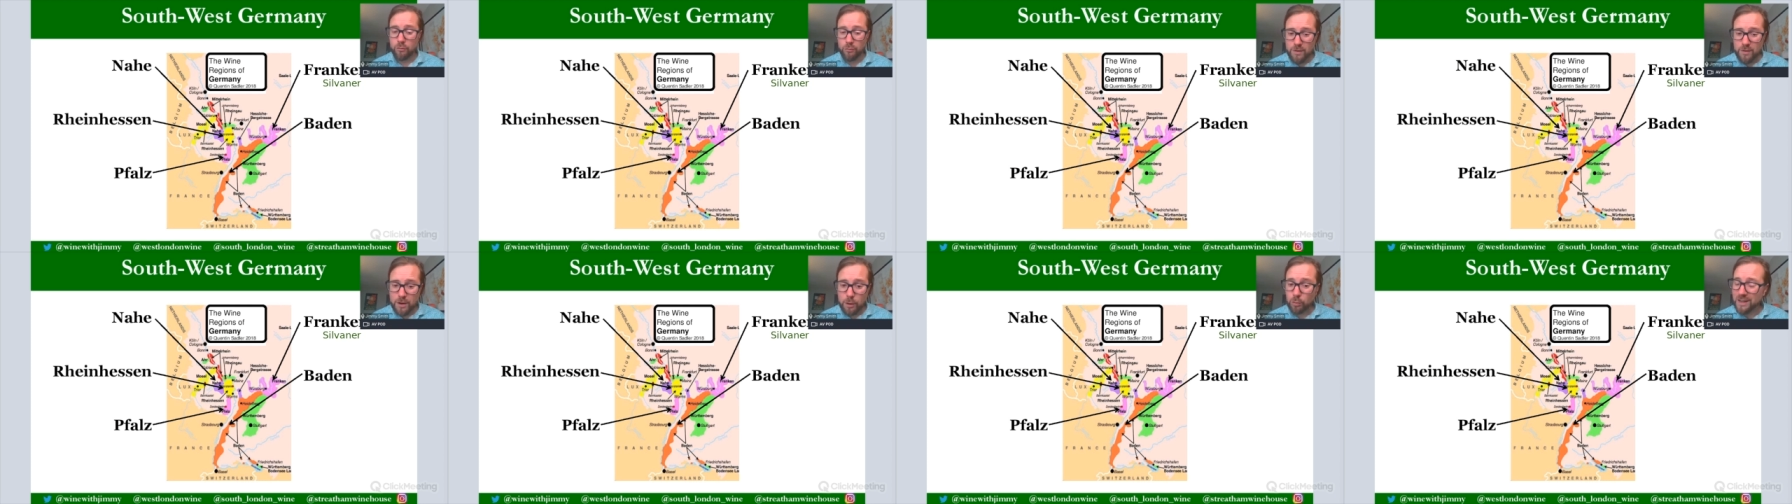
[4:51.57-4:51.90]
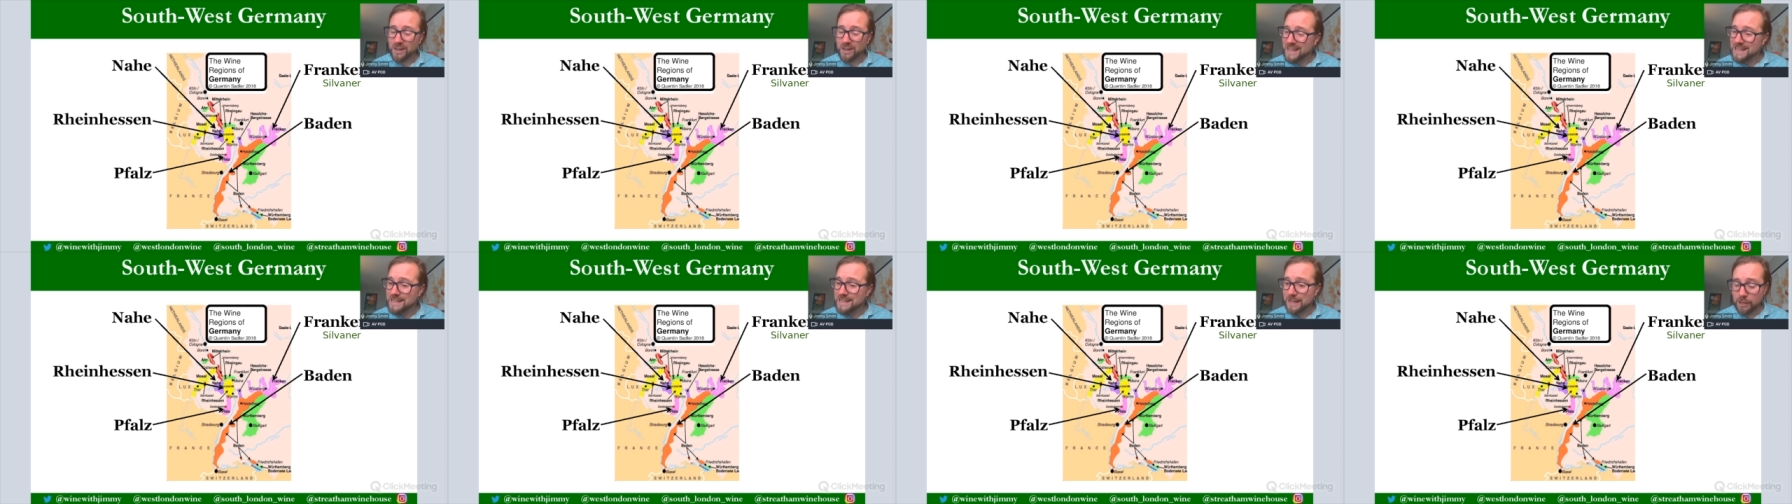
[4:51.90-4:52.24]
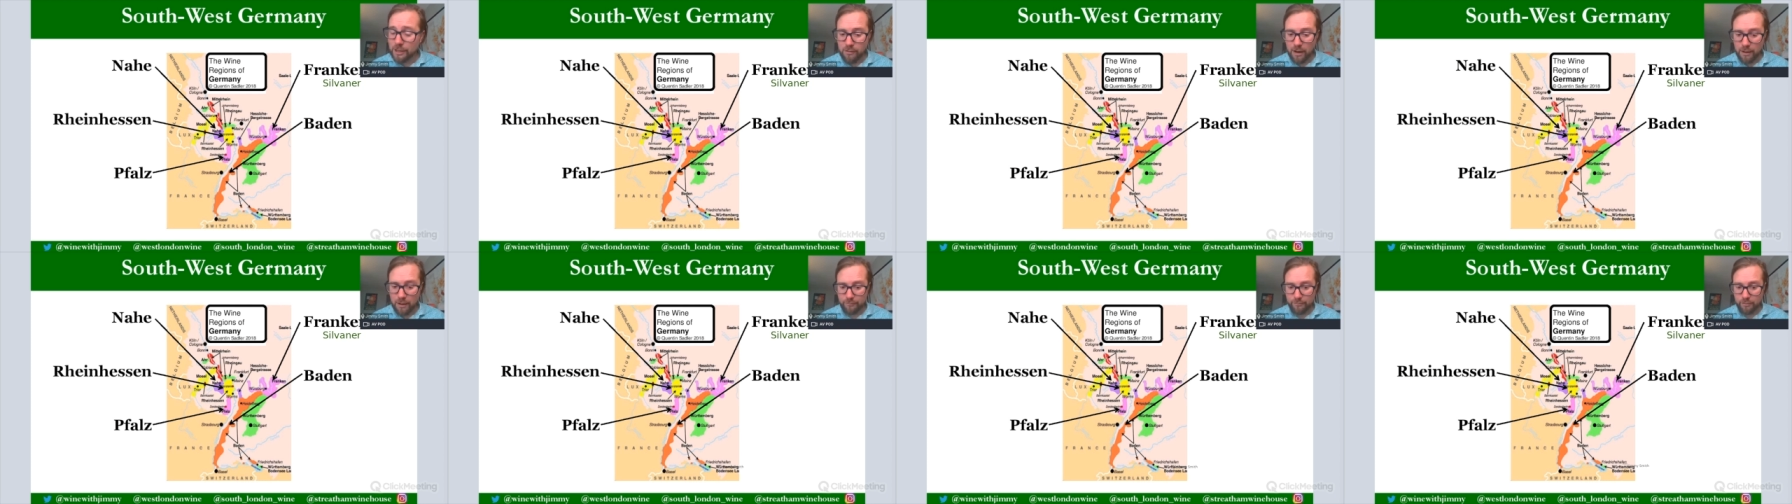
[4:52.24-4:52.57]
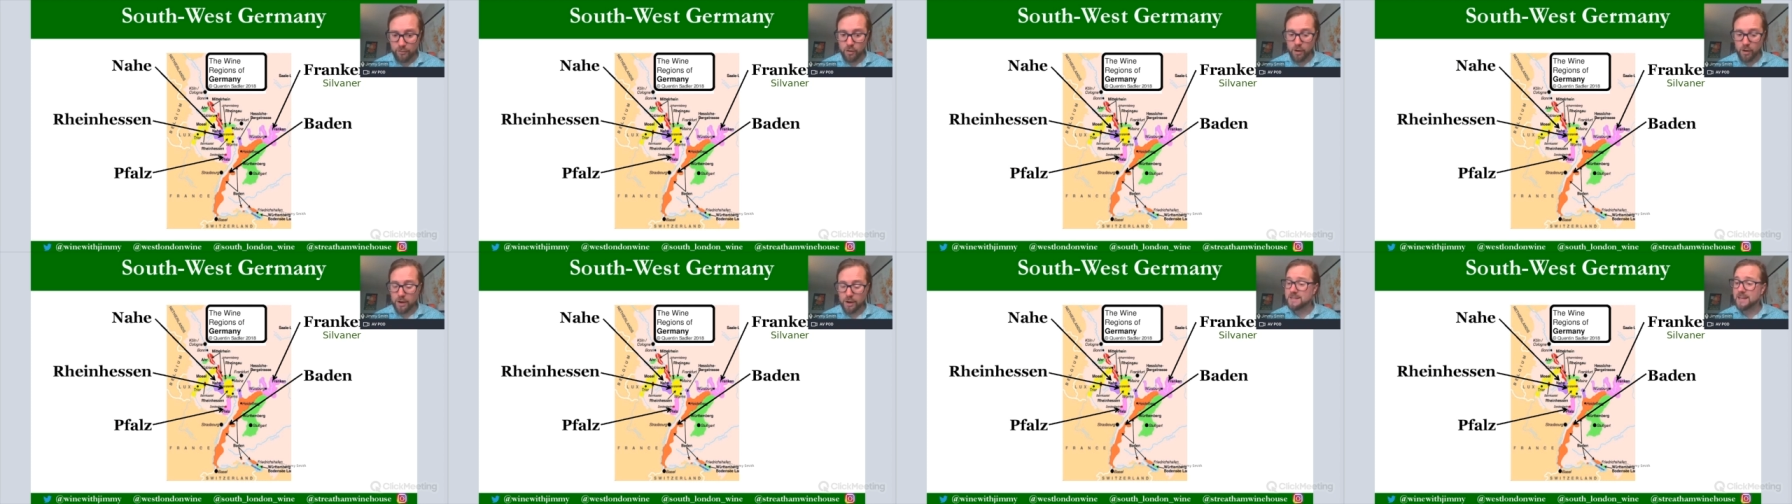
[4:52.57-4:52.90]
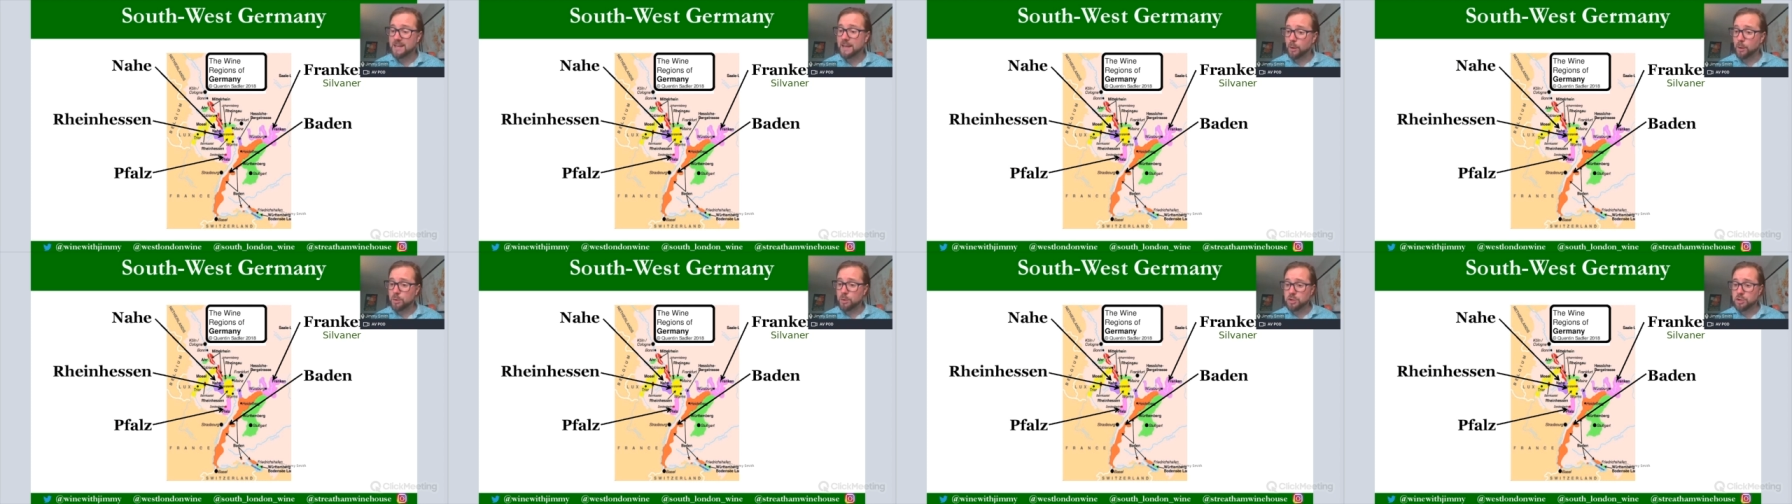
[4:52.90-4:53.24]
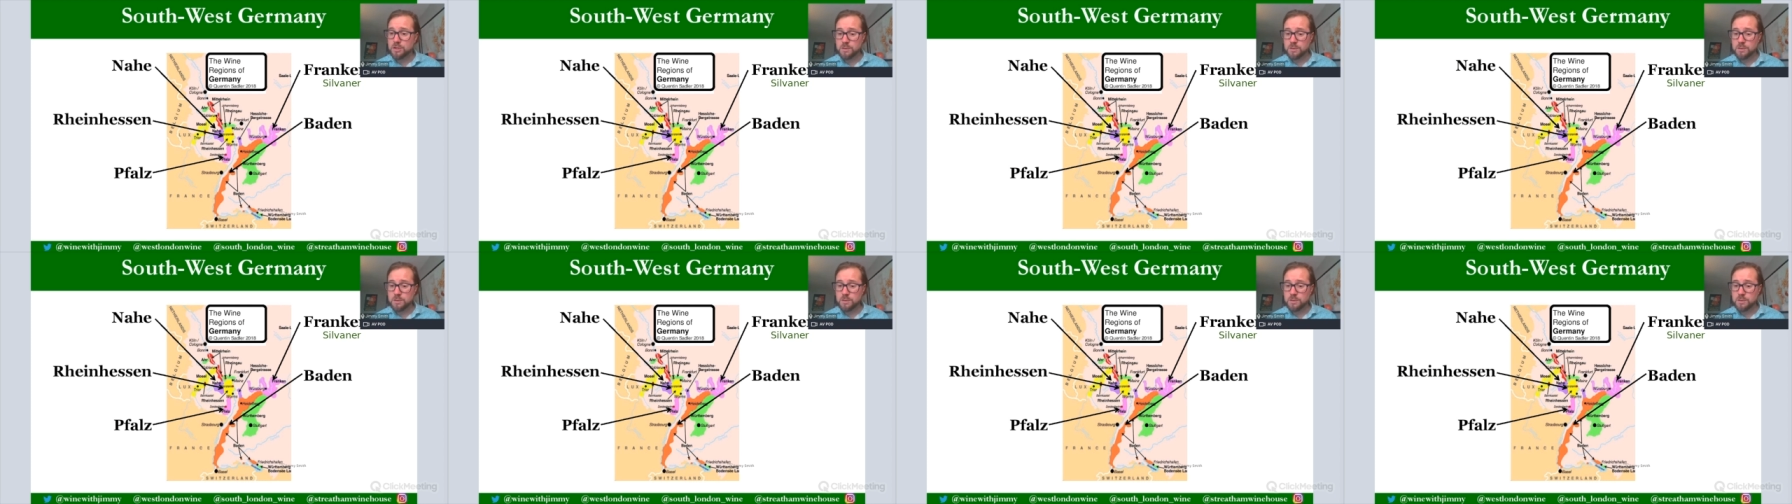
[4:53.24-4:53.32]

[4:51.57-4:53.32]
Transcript: real leading grape variety here, which